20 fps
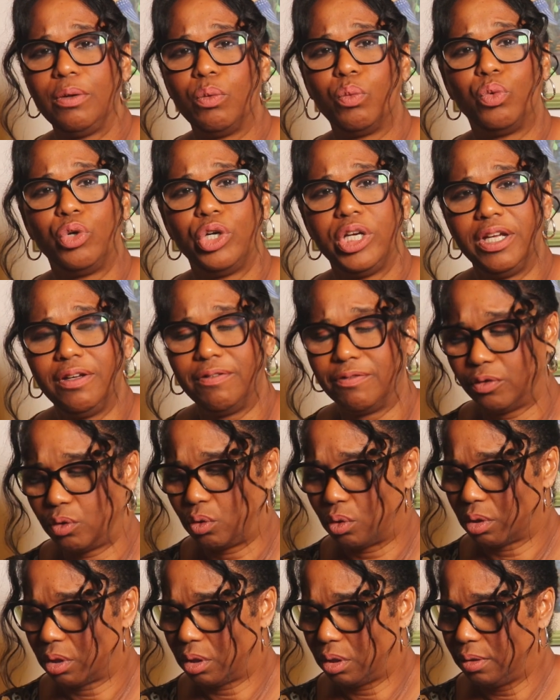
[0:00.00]
woody
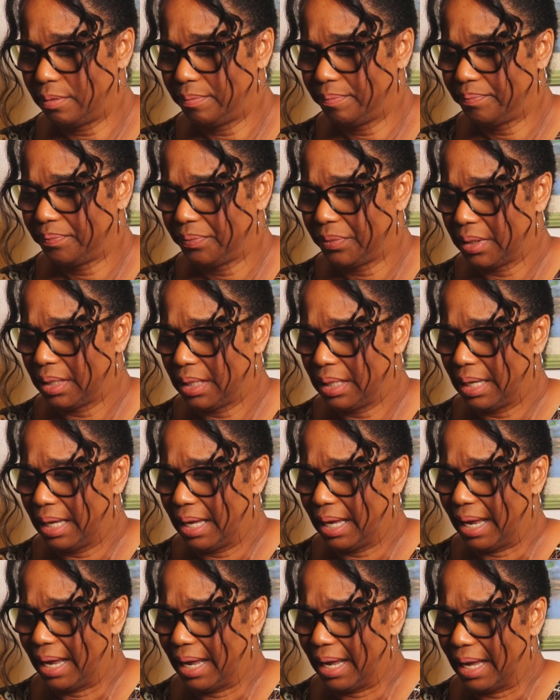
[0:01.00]
floral,
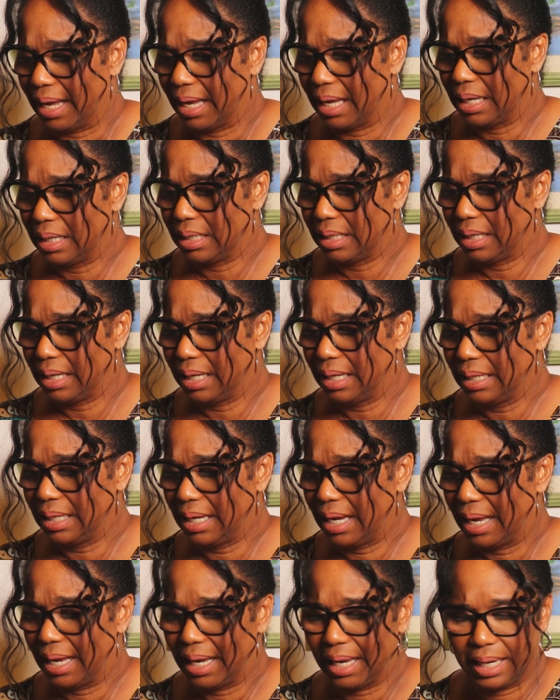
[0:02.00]
and
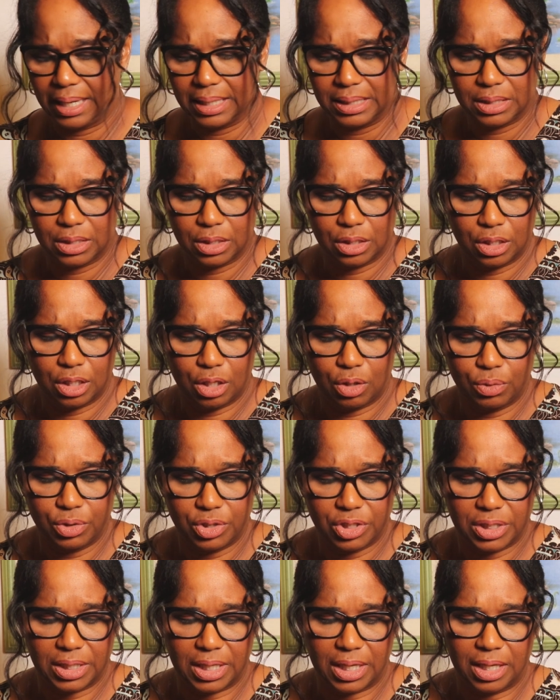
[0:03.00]
it has
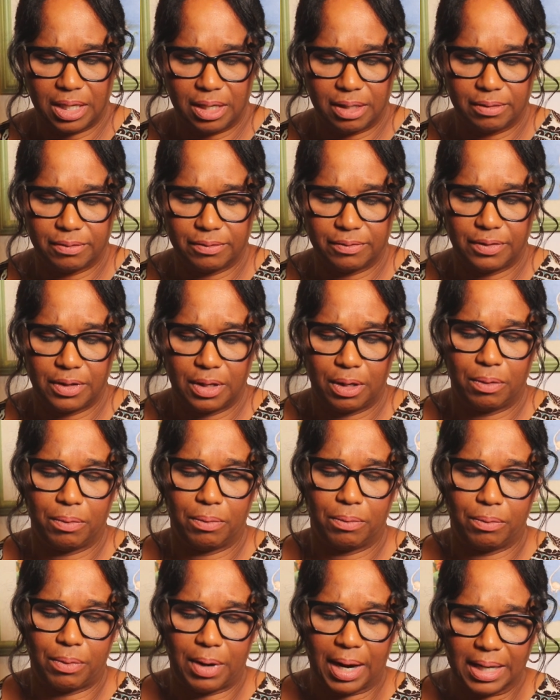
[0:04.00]
notes
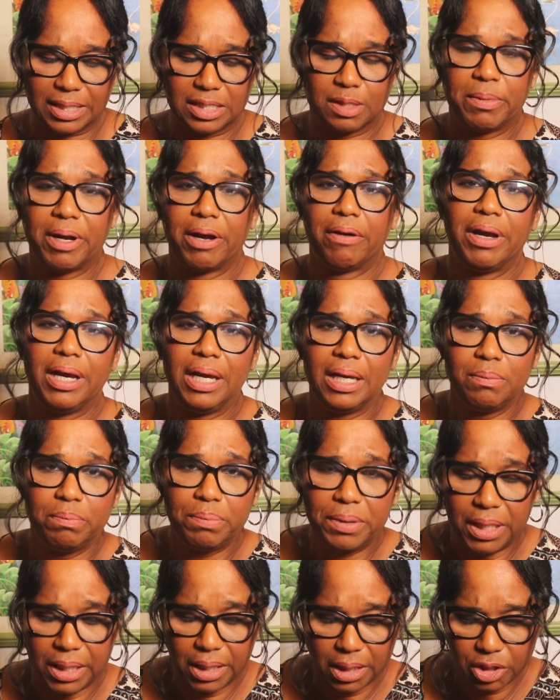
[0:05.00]
of raspberry
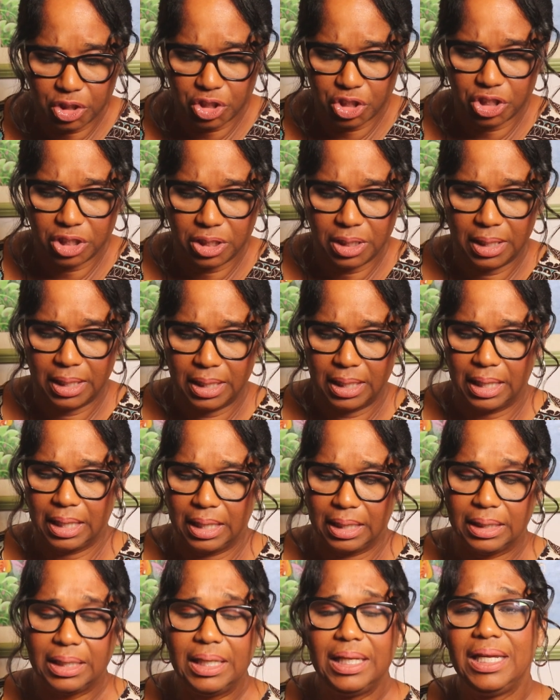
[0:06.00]
and peach,
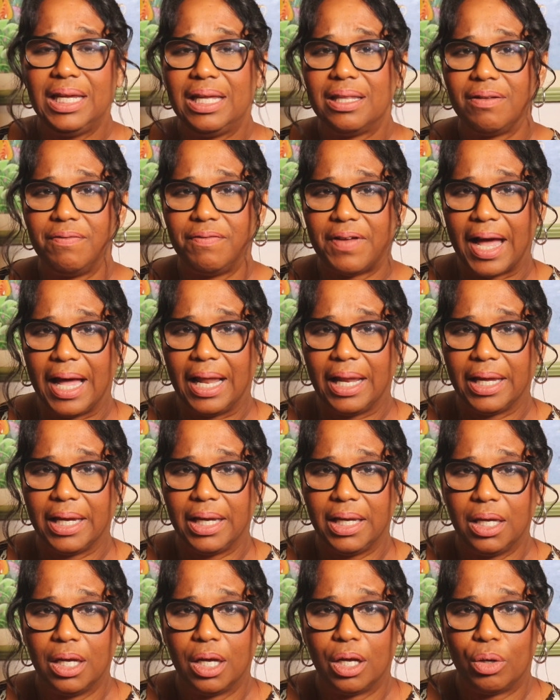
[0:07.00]
lily of the
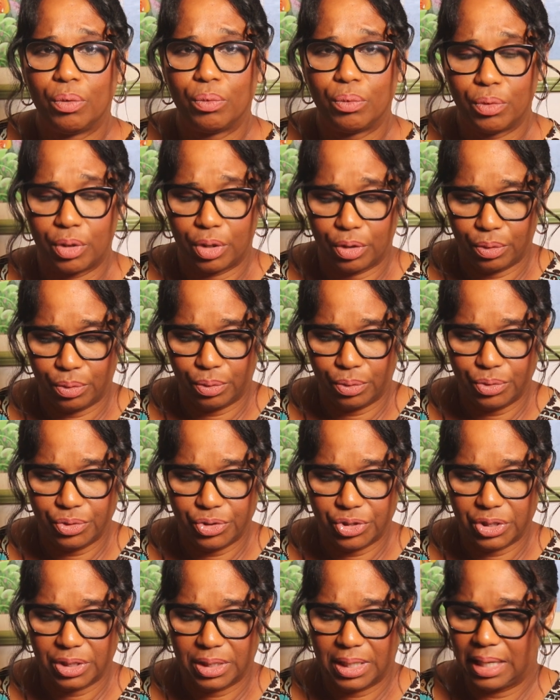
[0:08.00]
valley,
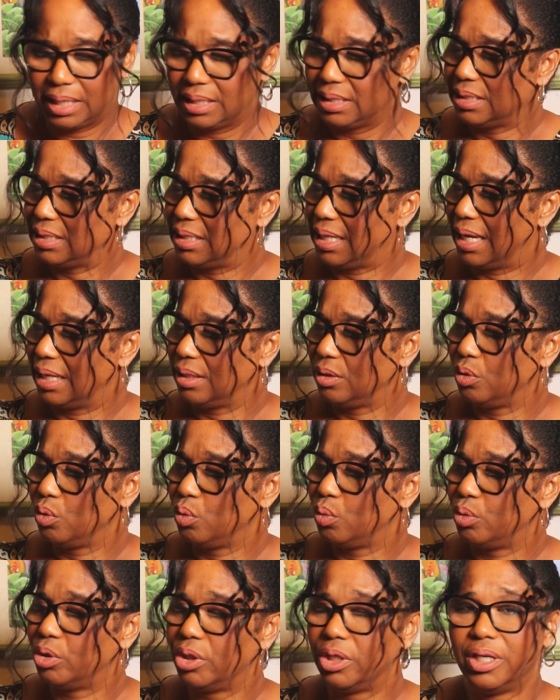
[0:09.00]
rose,
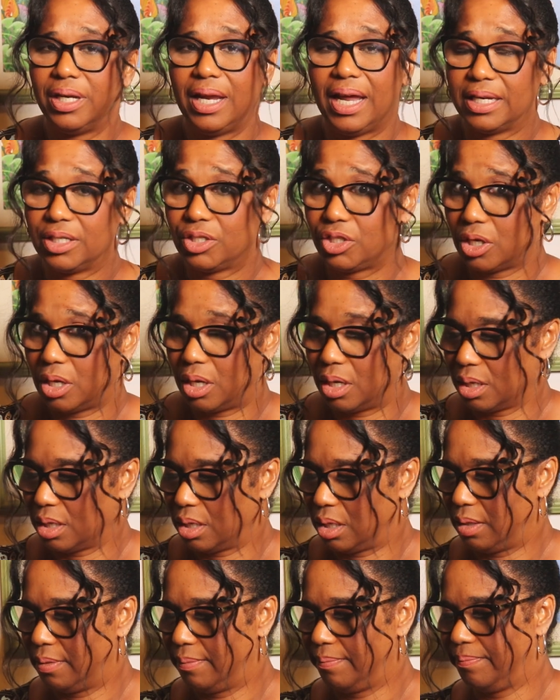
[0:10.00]
sandalwood, and
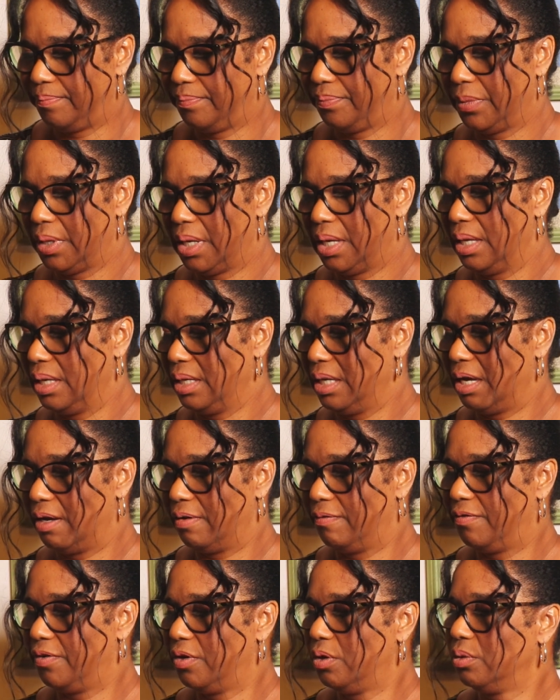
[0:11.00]
tonka.
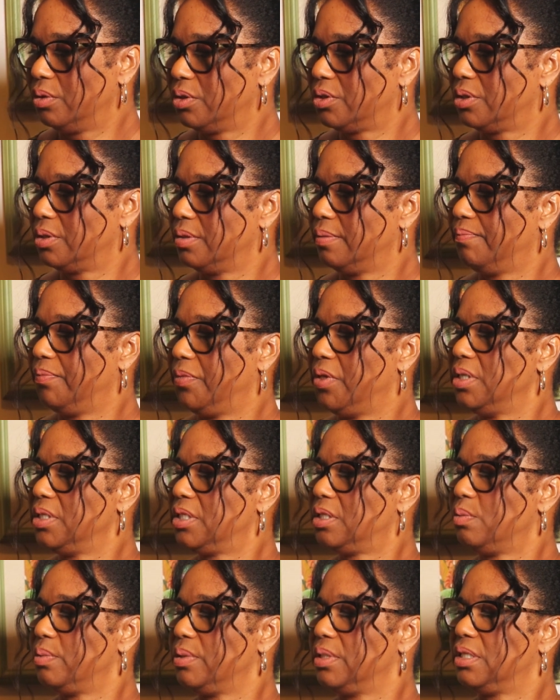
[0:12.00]
Now folks,
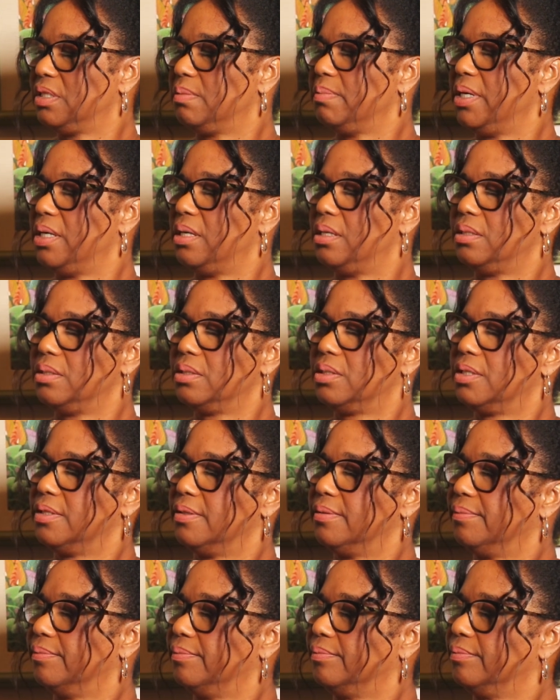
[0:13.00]
this one
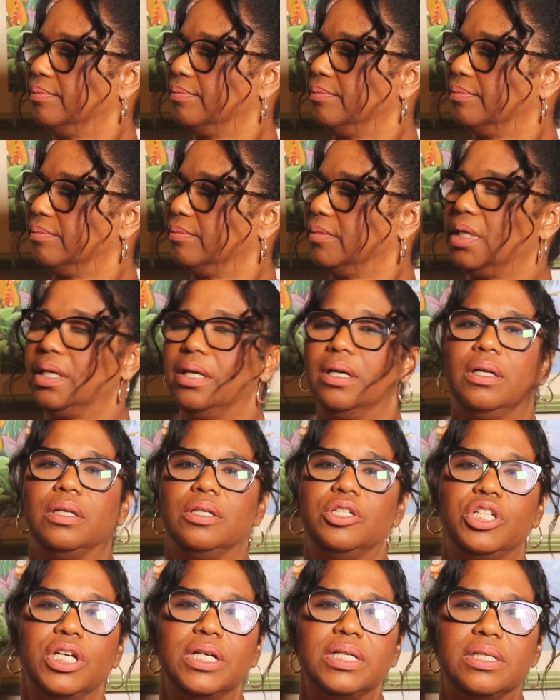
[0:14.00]
smells
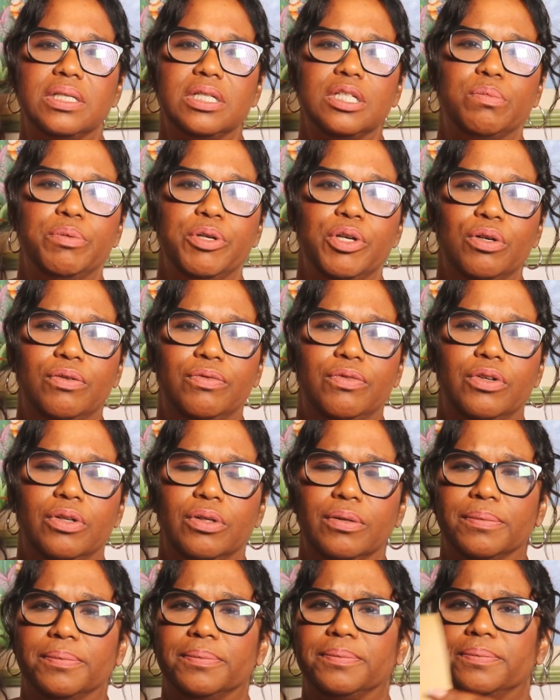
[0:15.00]
just as beautiful.